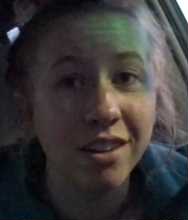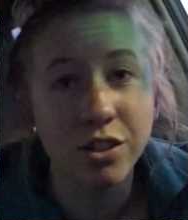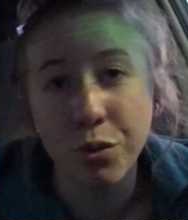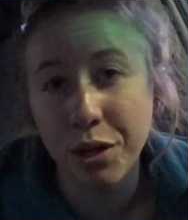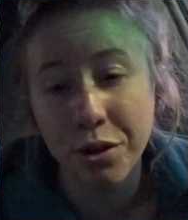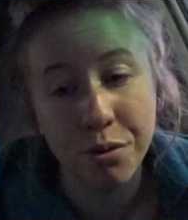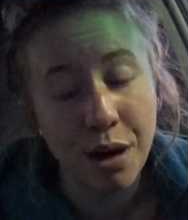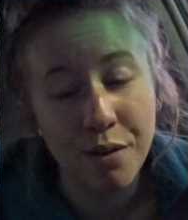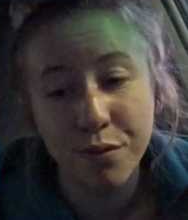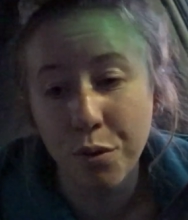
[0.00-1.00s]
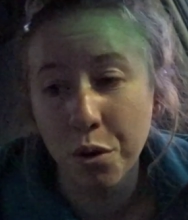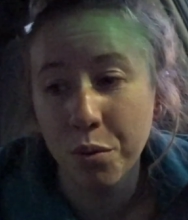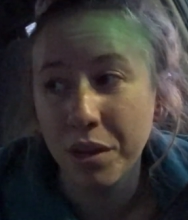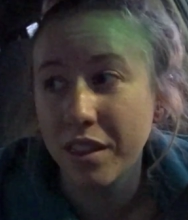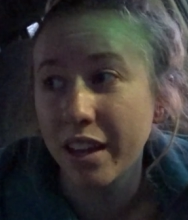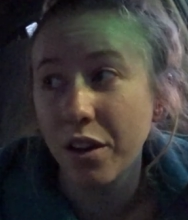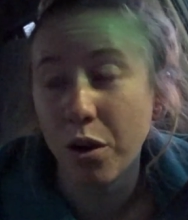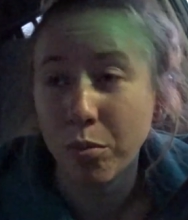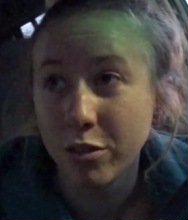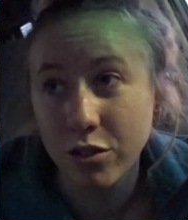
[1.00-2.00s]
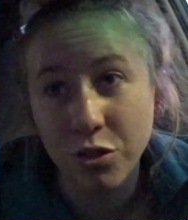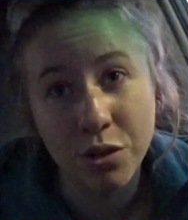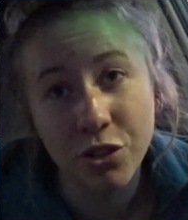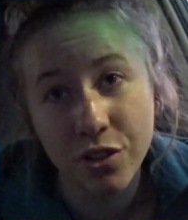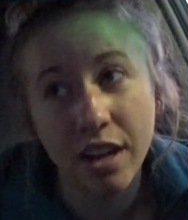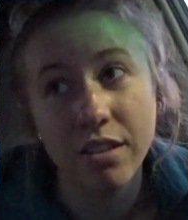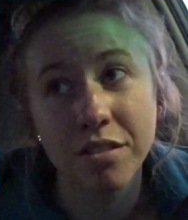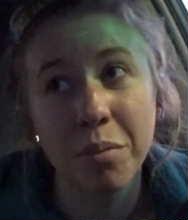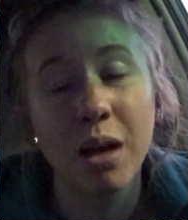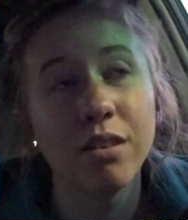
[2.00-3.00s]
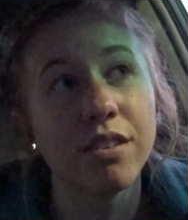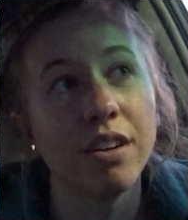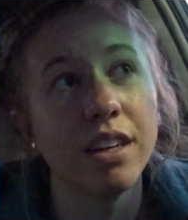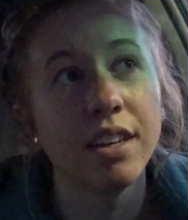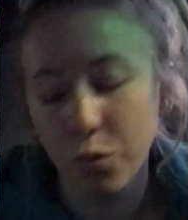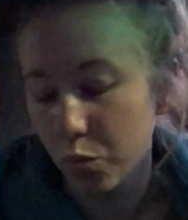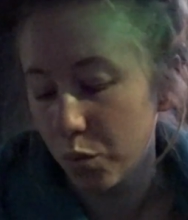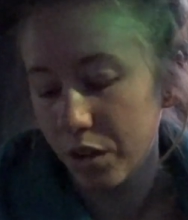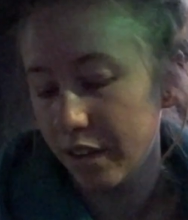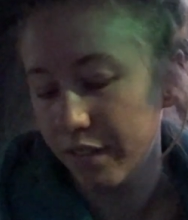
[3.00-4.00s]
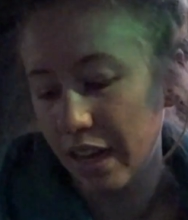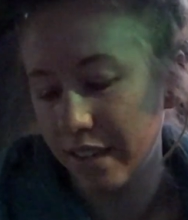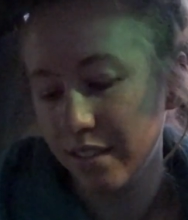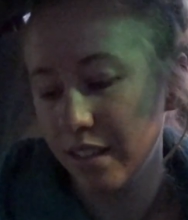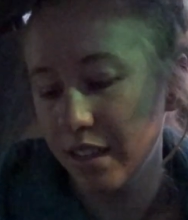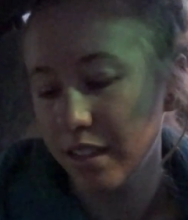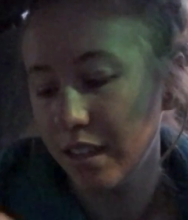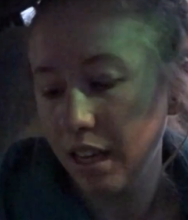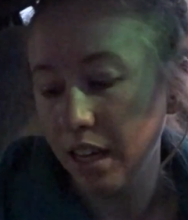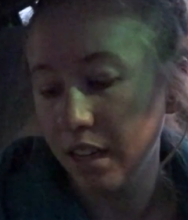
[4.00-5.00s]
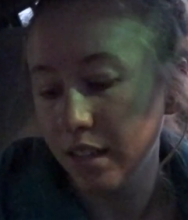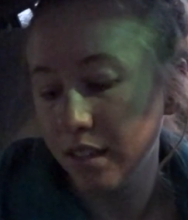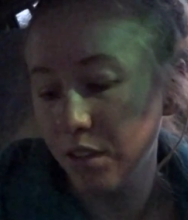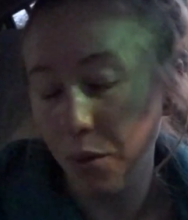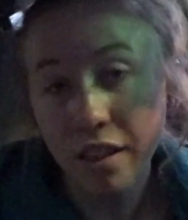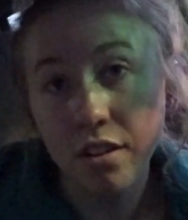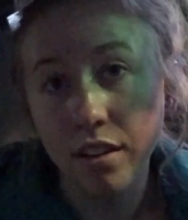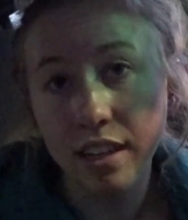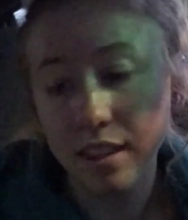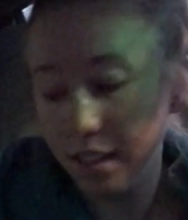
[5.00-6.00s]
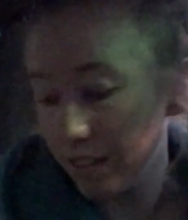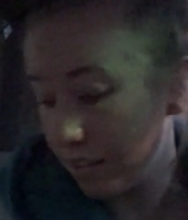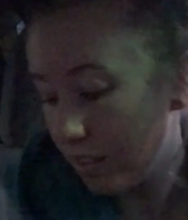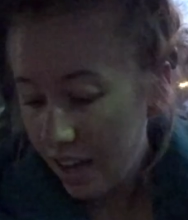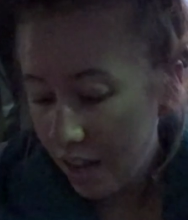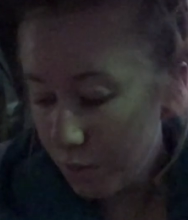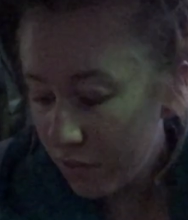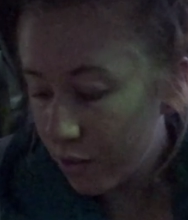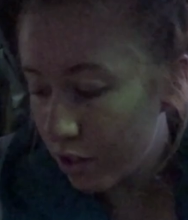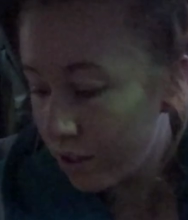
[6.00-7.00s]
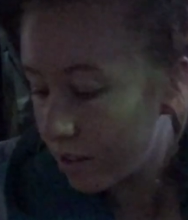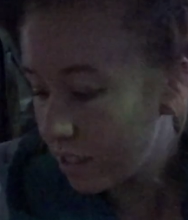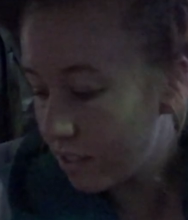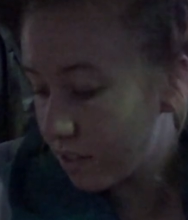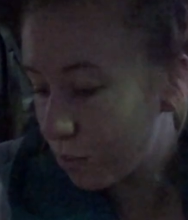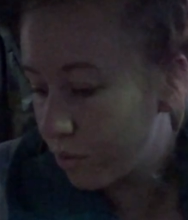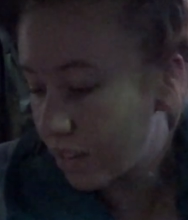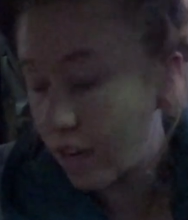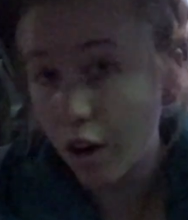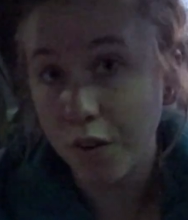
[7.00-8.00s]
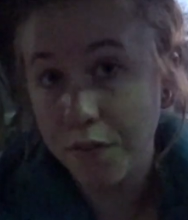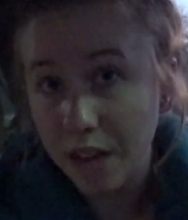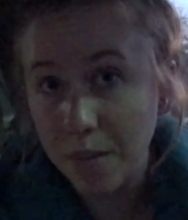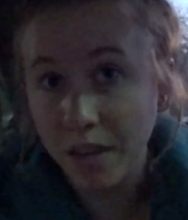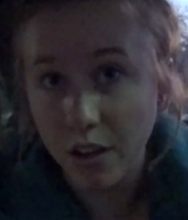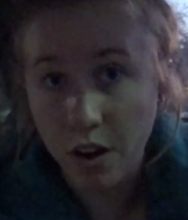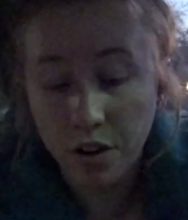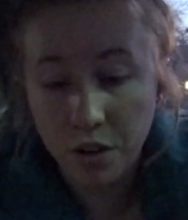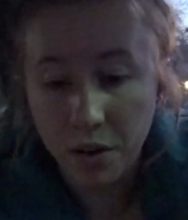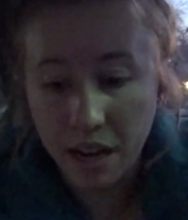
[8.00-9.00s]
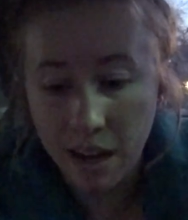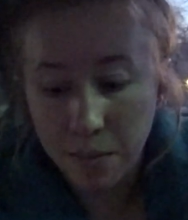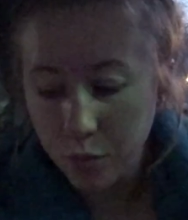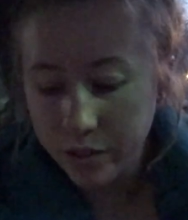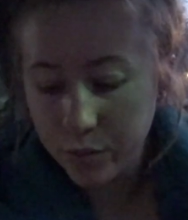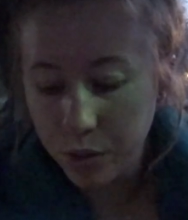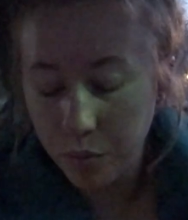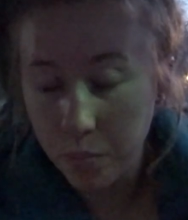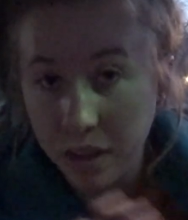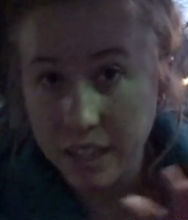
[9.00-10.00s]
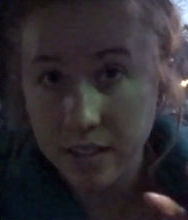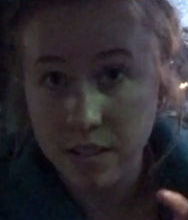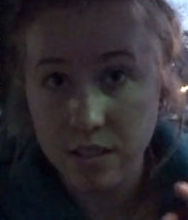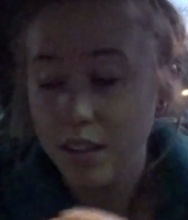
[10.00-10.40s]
Toyota RAV4 with like almost 200,000 miles on it would have lasted in the weather like this. However, this was like our family car growing up once we replaced